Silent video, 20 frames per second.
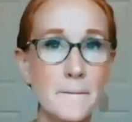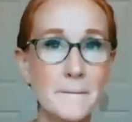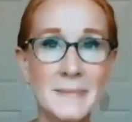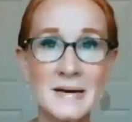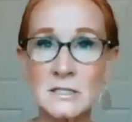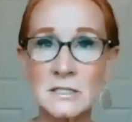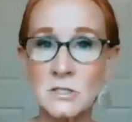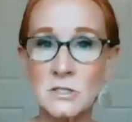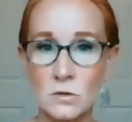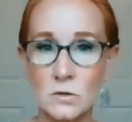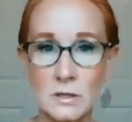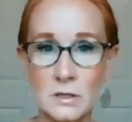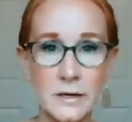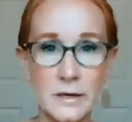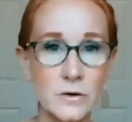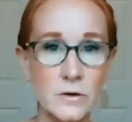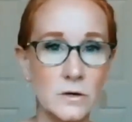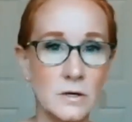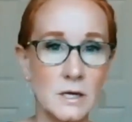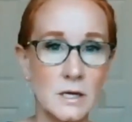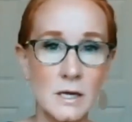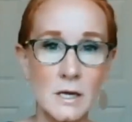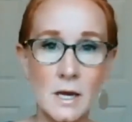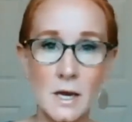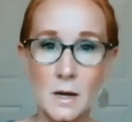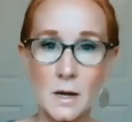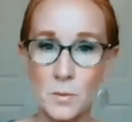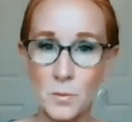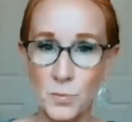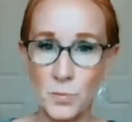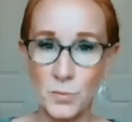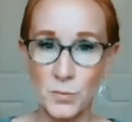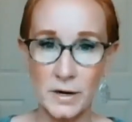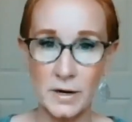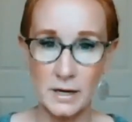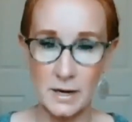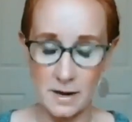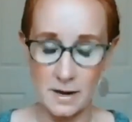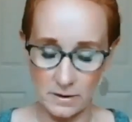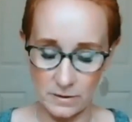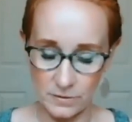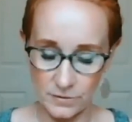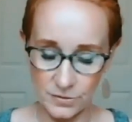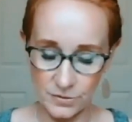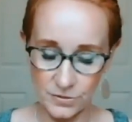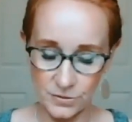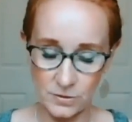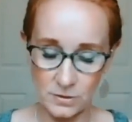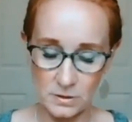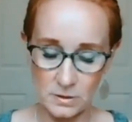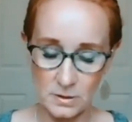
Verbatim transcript: mental clarity, brain health.